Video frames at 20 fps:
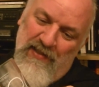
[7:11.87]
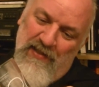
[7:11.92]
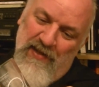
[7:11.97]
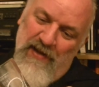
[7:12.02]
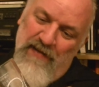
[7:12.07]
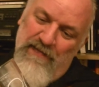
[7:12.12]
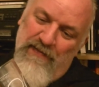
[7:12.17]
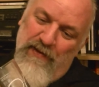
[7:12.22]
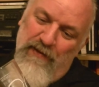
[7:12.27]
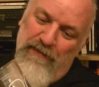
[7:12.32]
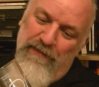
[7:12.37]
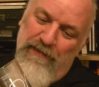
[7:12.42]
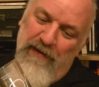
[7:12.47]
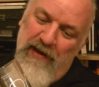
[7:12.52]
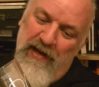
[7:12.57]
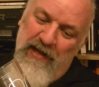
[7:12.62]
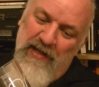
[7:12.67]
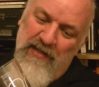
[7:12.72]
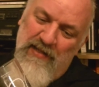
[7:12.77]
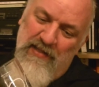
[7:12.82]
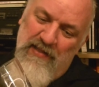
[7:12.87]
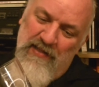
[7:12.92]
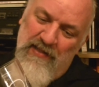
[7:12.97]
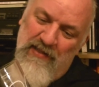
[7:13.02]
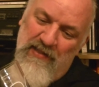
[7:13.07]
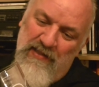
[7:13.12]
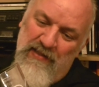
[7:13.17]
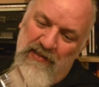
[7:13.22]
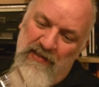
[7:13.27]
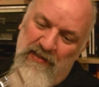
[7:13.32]
I've got feelings.
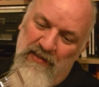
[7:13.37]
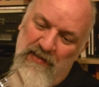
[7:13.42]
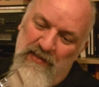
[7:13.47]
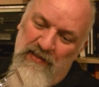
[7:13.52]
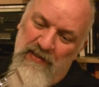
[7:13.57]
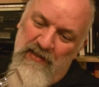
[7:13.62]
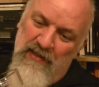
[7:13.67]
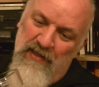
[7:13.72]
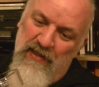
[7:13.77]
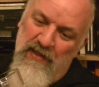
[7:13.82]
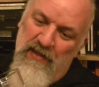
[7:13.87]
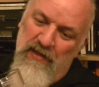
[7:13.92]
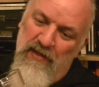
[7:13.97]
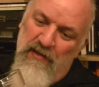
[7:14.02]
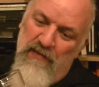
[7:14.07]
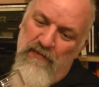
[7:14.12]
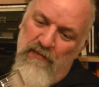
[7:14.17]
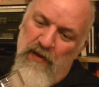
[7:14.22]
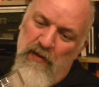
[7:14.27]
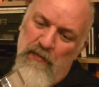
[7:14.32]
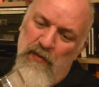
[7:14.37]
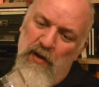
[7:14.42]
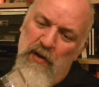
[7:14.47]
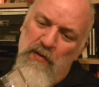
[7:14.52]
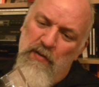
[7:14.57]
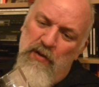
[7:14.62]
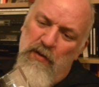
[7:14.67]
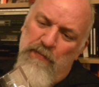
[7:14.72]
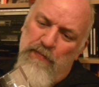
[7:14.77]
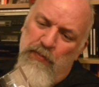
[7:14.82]
Right, well
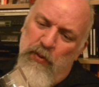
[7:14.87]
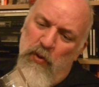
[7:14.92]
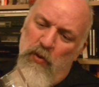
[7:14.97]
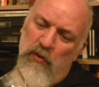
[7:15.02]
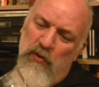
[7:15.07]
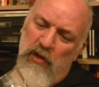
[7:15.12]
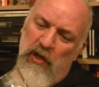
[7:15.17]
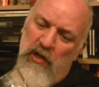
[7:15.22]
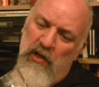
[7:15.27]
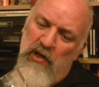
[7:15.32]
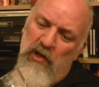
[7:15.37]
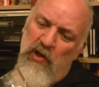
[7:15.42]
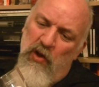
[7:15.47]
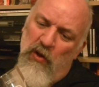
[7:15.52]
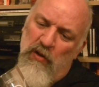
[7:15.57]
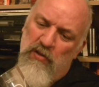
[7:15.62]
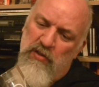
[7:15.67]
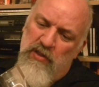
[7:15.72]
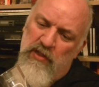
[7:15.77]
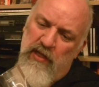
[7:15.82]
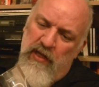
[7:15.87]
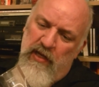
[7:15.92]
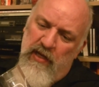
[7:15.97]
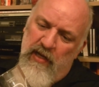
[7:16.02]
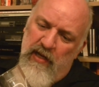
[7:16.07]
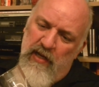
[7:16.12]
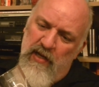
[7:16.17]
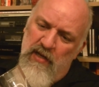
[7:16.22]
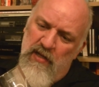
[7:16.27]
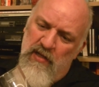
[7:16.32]
I'm going to pour the lot in
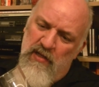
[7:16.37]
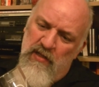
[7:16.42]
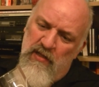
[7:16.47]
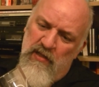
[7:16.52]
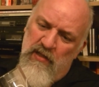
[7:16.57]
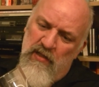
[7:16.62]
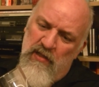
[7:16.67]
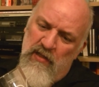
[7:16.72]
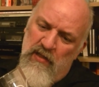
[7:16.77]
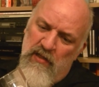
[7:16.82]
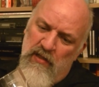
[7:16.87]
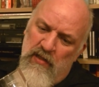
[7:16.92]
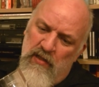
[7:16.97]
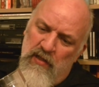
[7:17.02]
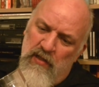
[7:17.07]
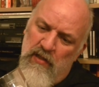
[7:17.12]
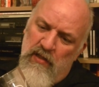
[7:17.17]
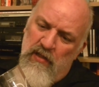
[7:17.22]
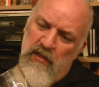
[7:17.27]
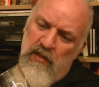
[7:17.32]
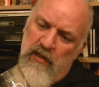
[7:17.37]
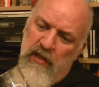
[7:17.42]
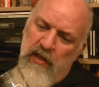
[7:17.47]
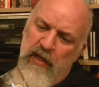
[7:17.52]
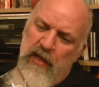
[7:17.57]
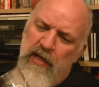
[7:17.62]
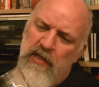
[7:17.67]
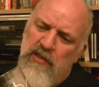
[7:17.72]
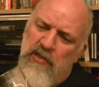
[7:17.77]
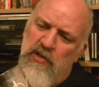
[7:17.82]
here. It
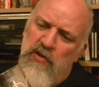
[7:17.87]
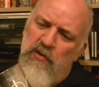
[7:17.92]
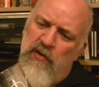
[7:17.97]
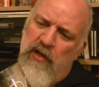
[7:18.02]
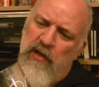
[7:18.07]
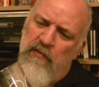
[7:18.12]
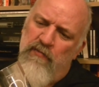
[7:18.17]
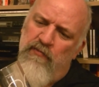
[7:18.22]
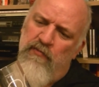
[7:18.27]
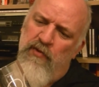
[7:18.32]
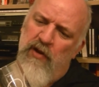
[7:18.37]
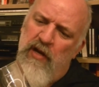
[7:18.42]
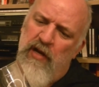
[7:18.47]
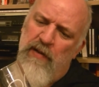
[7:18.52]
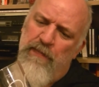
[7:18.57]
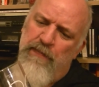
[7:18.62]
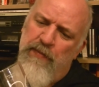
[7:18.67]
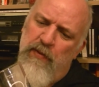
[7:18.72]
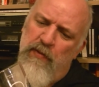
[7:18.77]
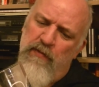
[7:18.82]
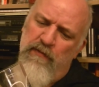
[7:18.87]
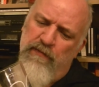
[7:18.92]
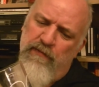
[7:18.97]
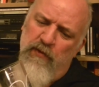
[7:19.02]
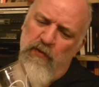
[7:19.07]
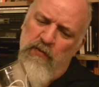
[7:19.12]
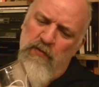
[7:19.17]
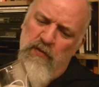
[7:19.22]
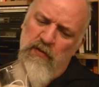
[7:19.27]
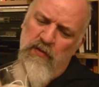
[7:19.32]
is looking really
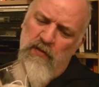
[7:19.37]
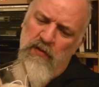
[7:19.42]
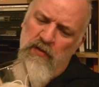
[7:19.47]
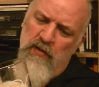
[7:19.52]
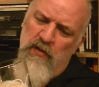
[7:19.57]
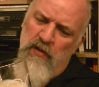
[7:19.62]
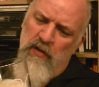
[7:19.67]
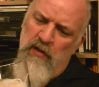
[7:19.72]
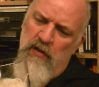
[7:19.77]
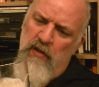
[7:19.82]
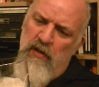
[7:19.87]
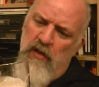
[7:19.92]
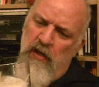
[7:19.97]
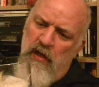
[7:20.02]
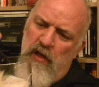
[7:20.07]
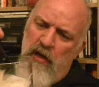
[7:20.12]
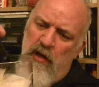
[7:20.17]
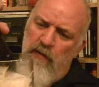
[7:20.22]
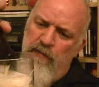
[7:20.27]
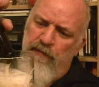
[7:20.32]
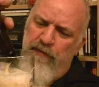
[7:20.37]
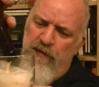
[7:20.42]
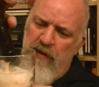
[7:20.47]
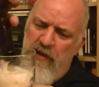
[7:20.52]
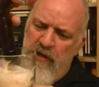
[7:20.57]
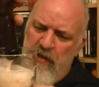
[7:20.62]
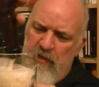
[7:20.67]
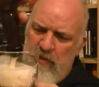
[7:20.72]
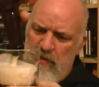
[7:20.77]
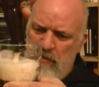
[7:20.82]
beautiful. And
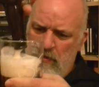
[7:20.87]
hopefully